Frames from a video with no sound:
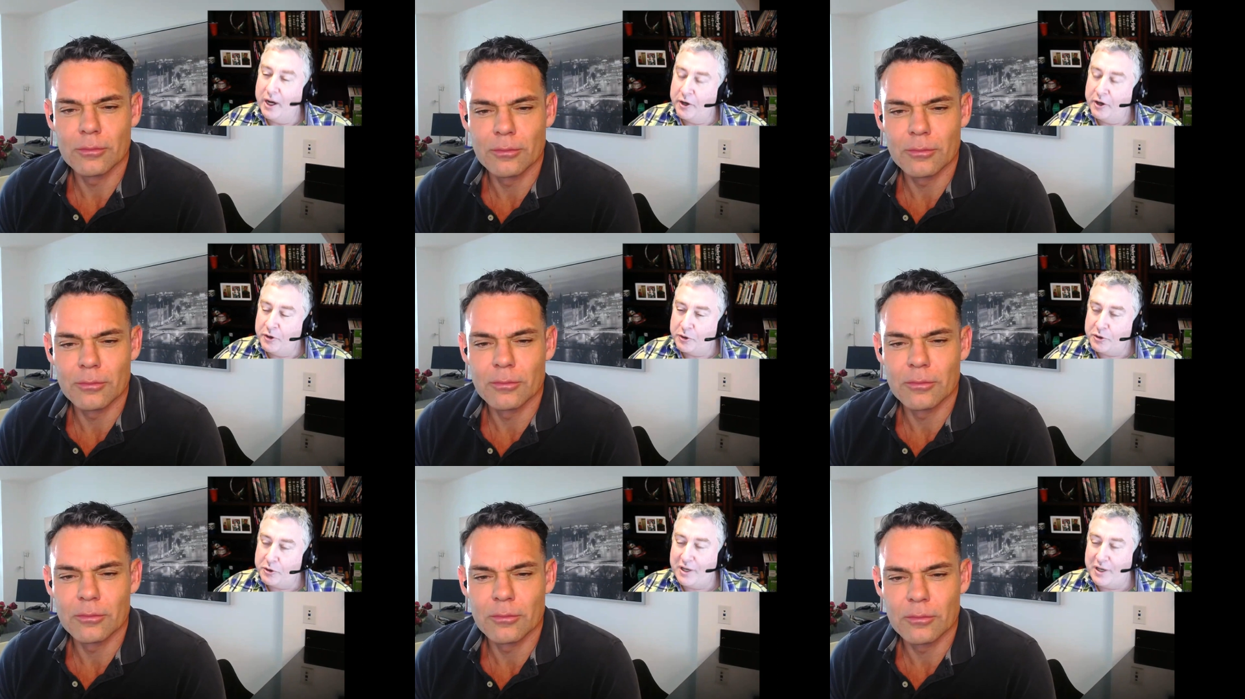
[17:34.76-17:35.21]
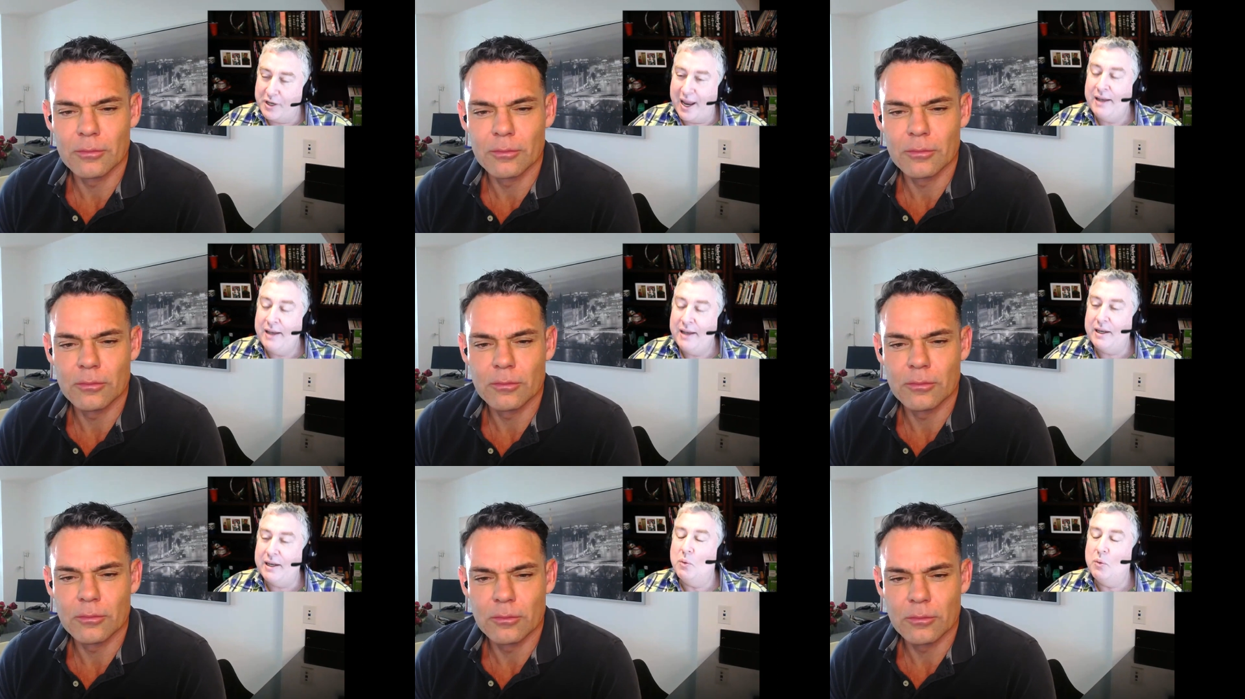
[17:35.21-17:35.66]

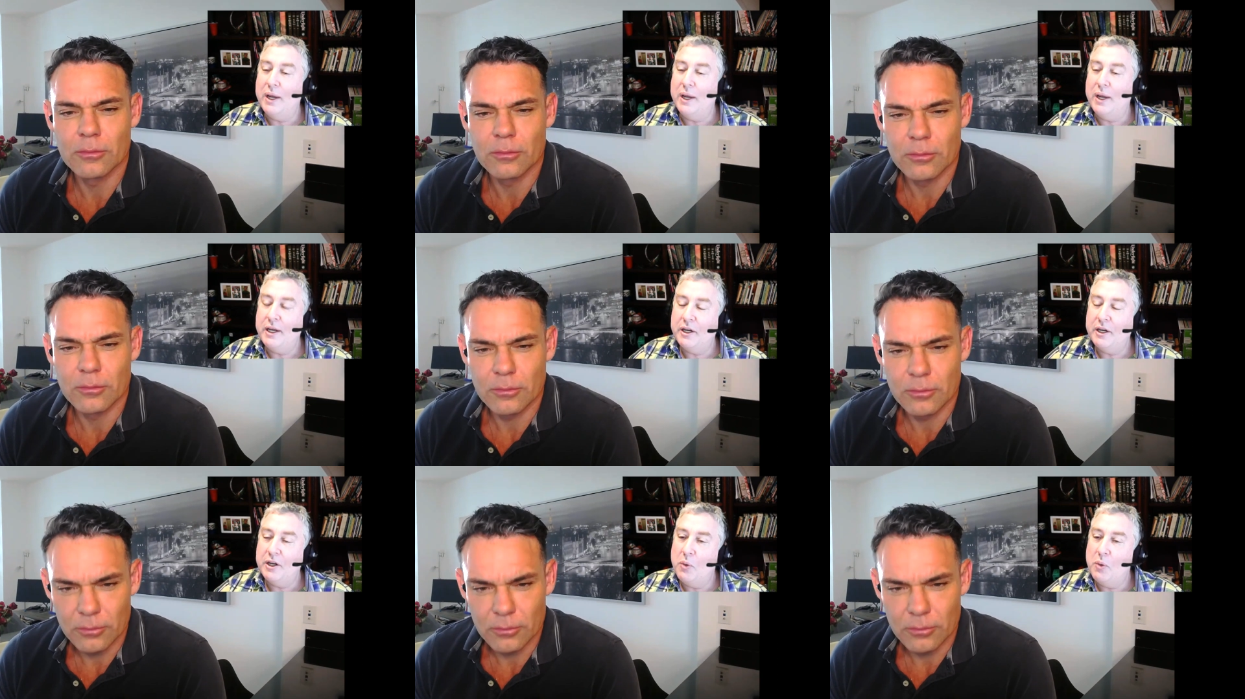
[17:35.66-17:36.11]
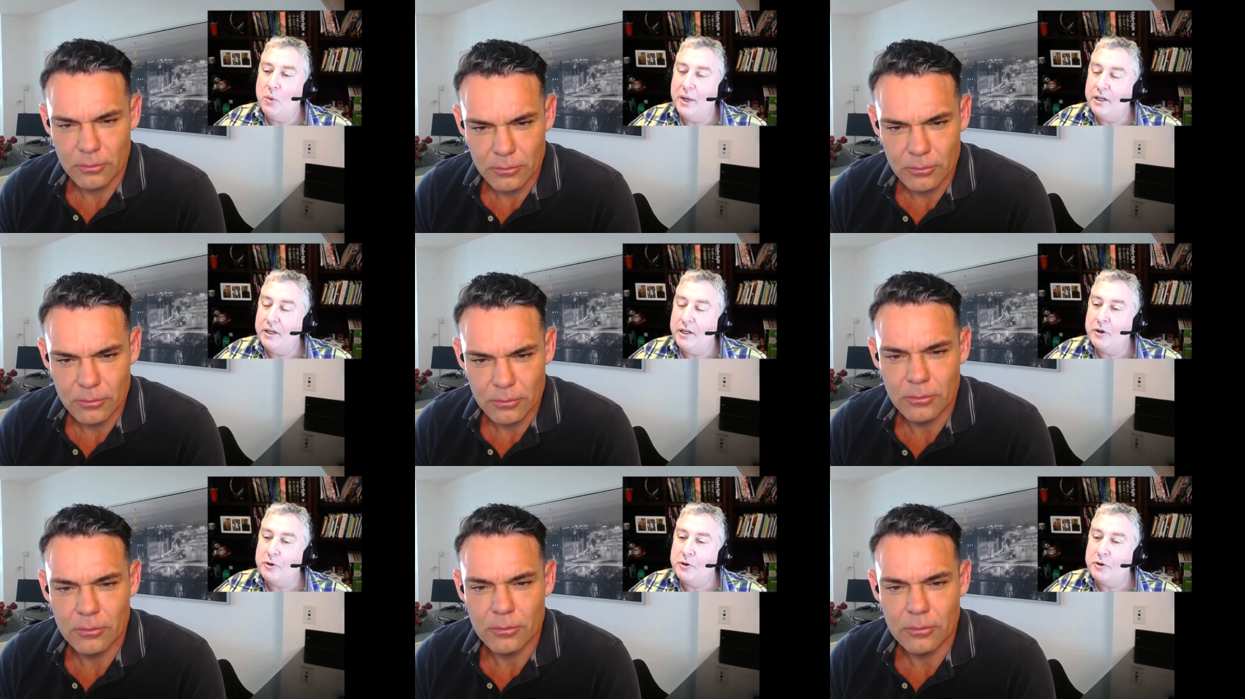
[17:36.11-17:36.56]
Speaker 1: understand it, we can go in
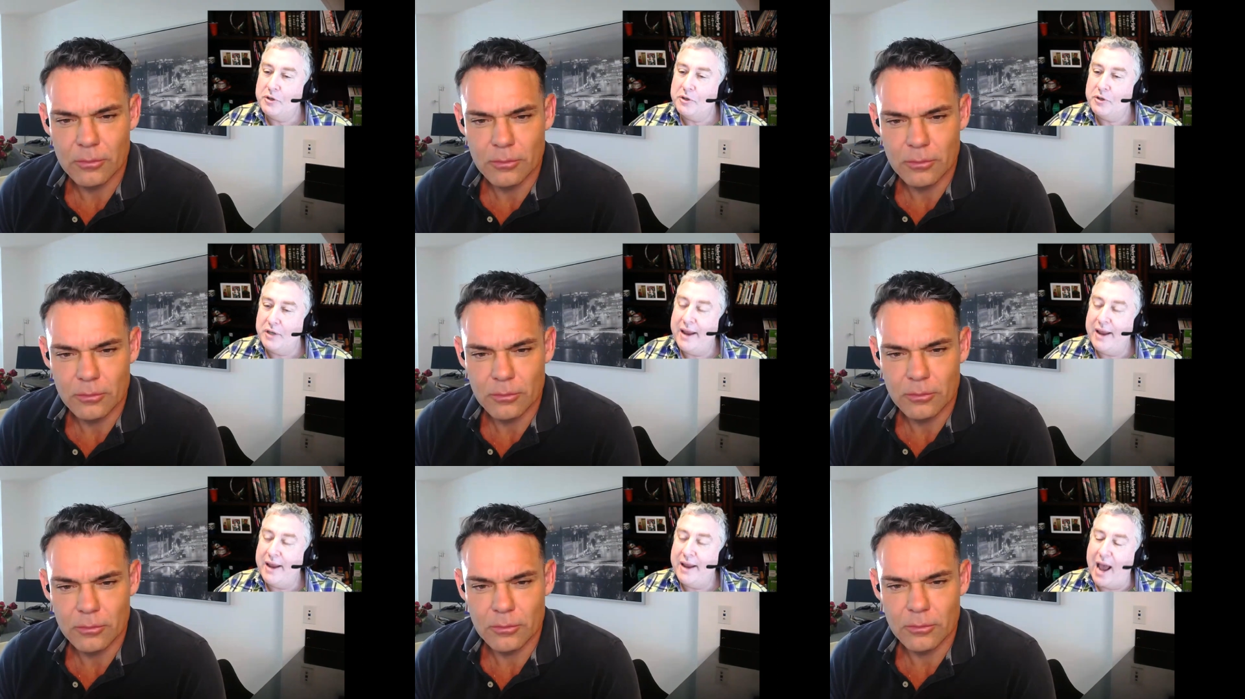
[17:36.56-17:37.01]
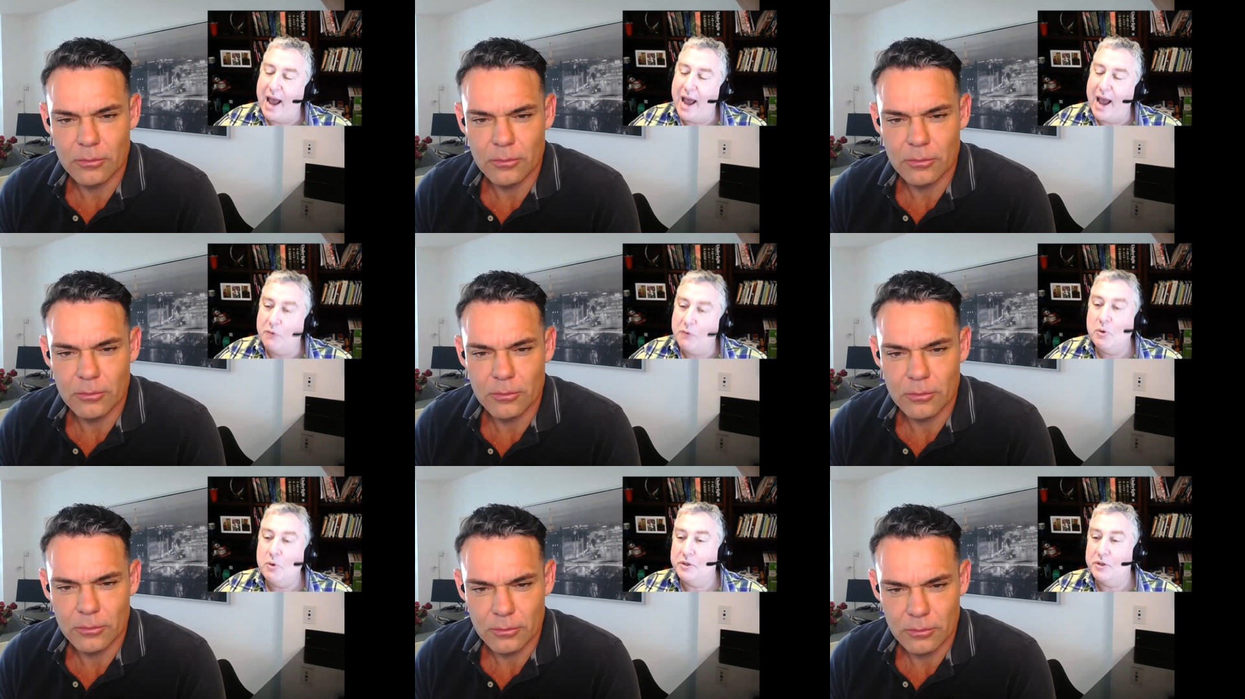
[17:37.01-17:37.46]
and understand
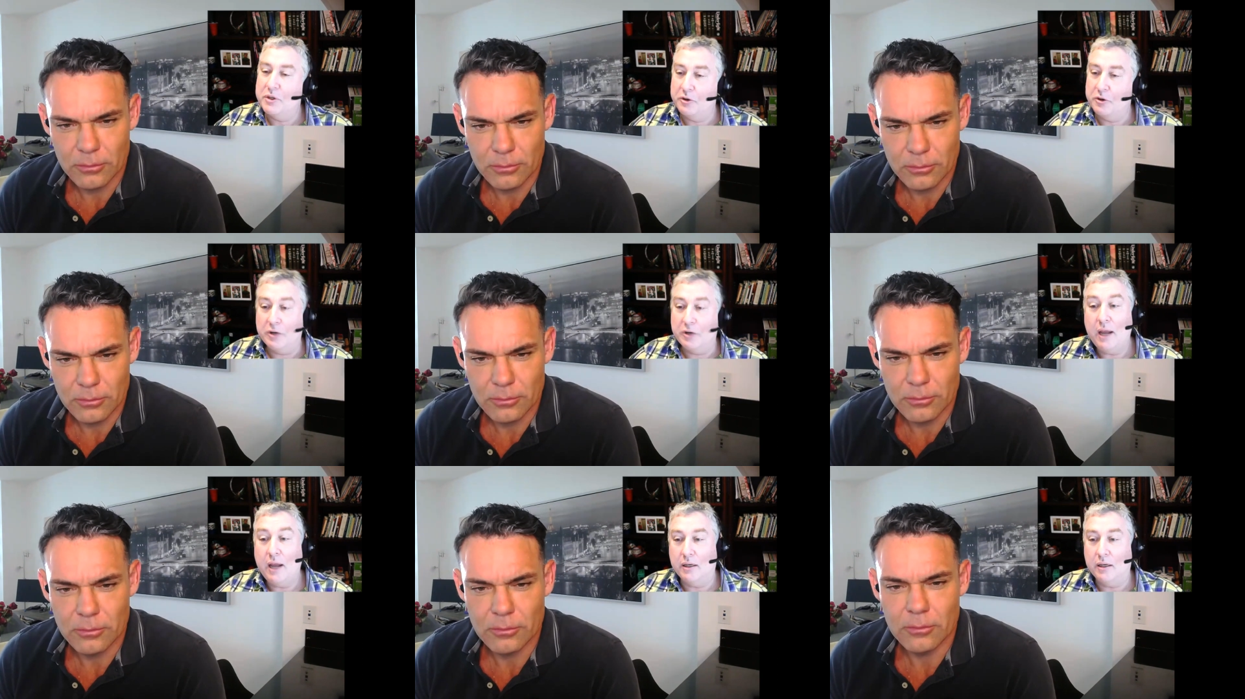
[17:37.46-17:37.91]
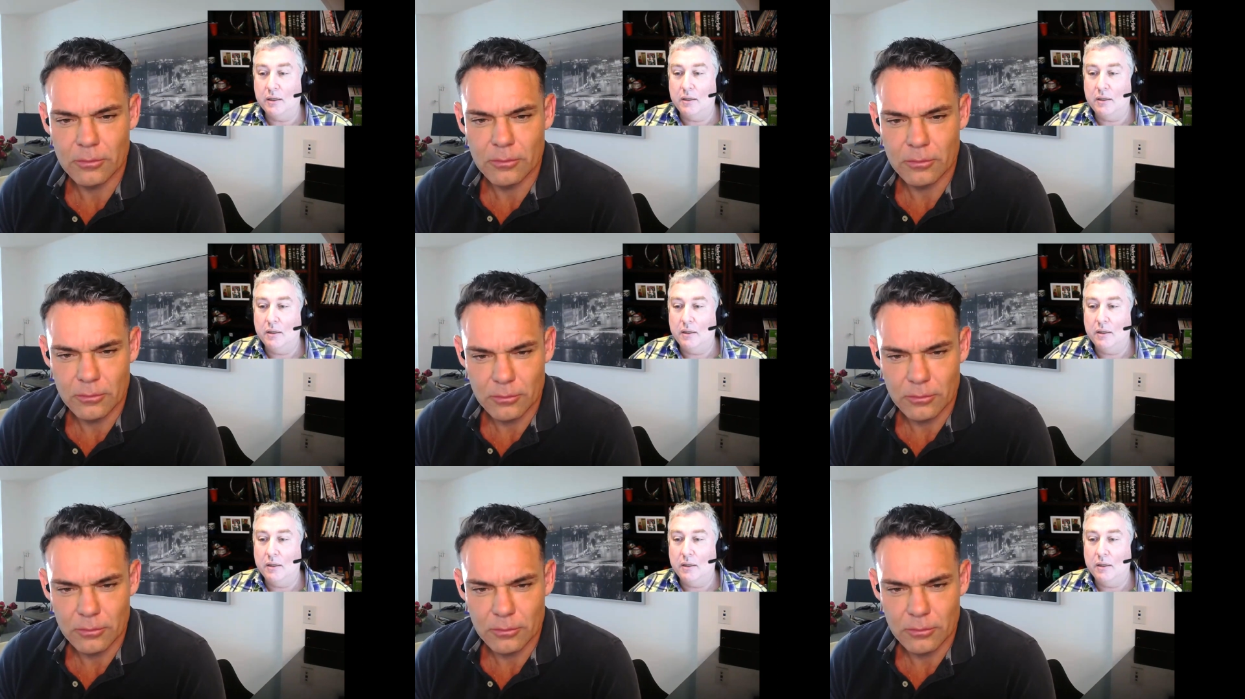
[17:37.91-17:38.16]
how it was created.